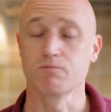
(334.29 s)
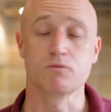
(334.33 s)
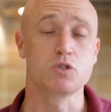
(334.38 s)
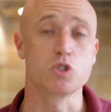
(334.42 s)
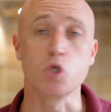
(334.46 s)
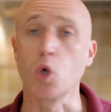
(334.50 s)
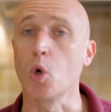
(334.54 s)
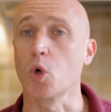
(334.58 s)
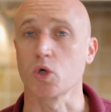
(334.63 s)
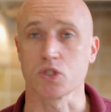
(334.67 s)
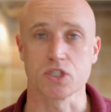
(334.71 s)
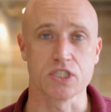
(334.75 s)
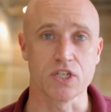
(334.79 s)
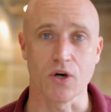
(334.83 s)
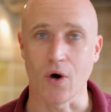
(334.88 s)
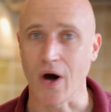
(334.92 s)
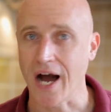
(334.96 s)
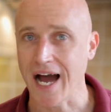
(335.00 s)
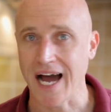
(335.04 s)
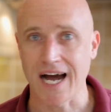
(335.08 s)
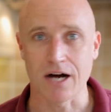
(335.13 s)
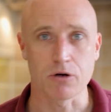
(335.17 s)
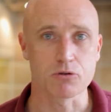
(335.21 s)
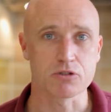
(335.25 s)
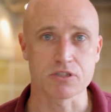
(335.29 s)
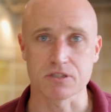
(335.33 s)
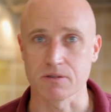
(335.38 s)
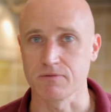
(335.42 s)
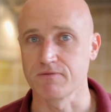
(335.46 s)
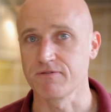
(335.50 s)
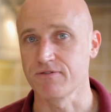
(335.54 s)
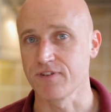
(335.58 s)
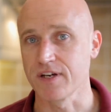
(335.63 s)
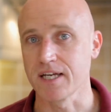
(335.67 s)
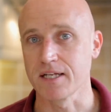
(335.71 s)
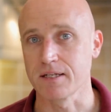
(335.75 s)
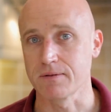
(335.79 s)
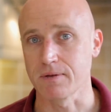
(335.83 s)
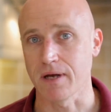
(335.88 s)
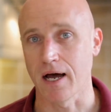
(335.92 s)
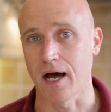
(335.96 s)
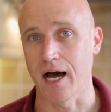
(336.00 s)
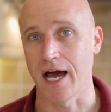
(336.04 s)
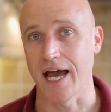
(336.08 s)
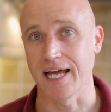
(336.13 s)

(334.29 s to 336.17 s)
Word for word: talk to your house and feed uh,